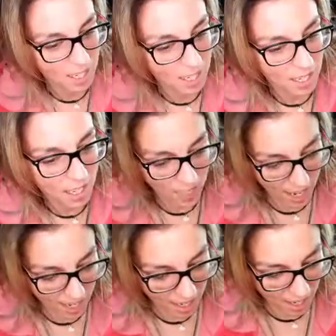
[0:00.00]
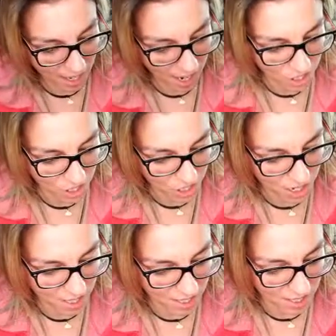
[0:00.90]
then I could
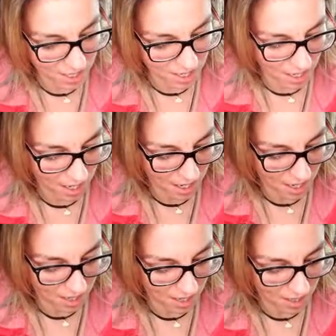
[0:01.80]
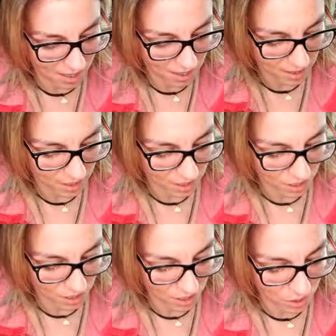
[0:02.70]
just uh,
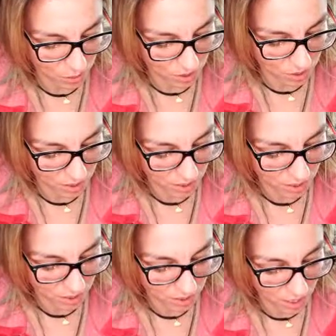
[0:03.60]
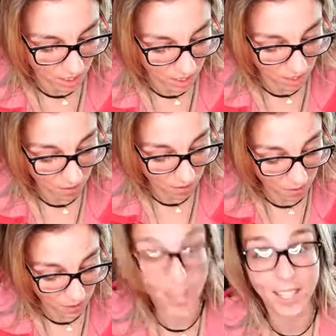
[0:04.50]
use the video
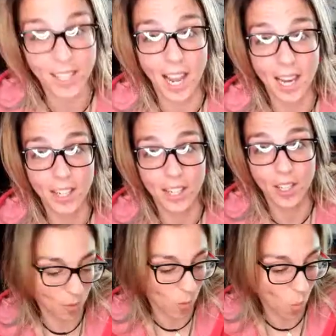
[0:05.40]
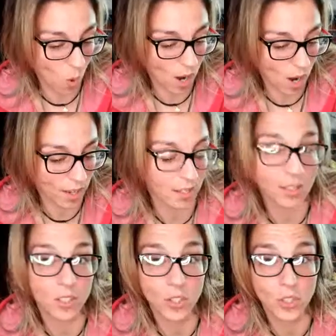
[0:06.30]
and the audio from one
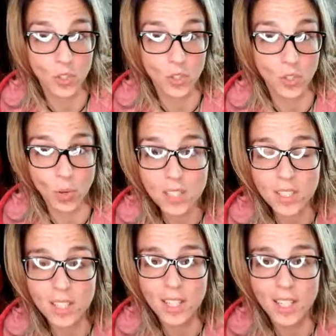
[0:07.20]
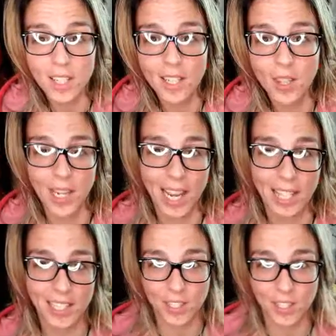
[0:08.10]
source. The way I had
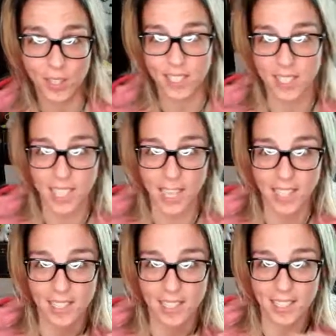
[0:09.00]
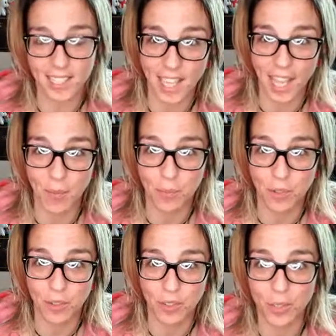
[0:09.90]
to do this to get a decent camera
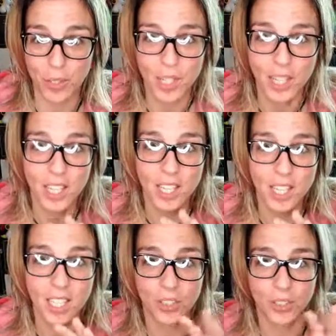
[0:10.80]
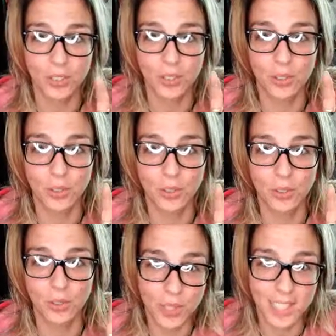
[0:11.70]
view to
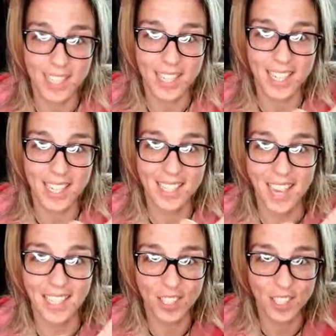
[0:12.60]
do it is I had to use